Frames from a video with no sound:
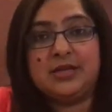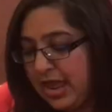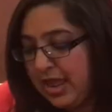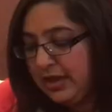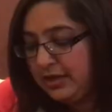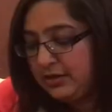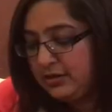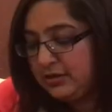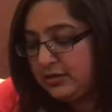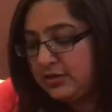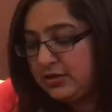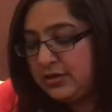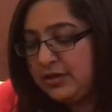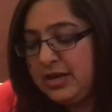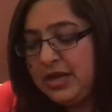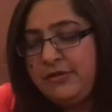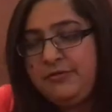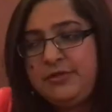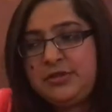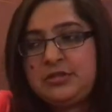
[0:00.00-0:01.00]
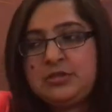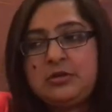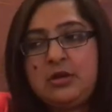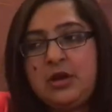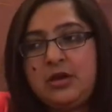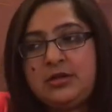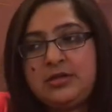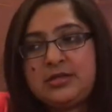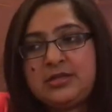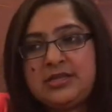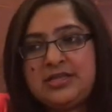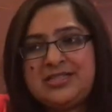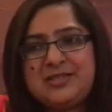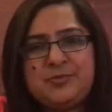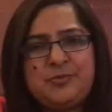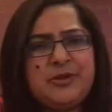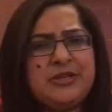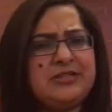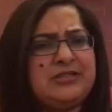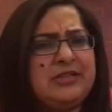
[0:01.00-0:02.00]
And love is not
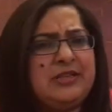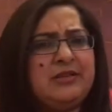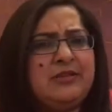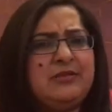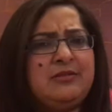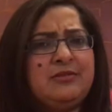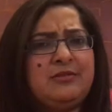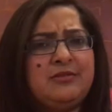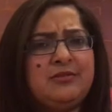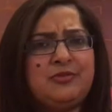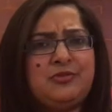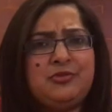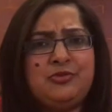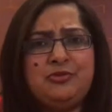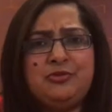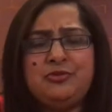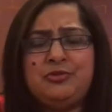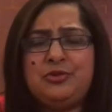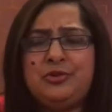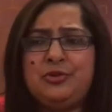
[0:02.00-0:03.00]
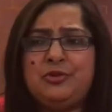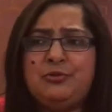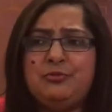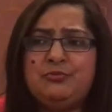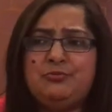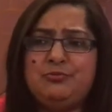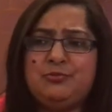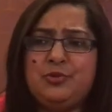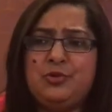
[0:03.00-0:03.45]
expressing through, you know,